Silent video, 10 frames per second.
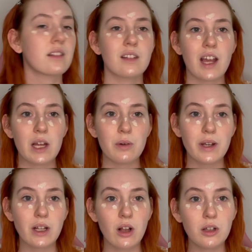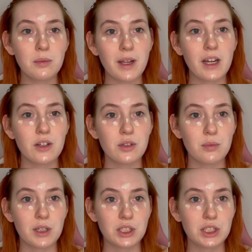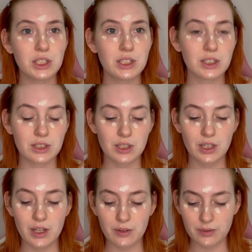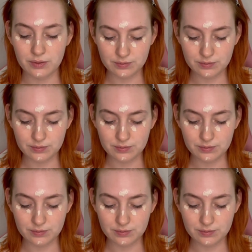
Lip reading: I don't know, I color my hair too much to know.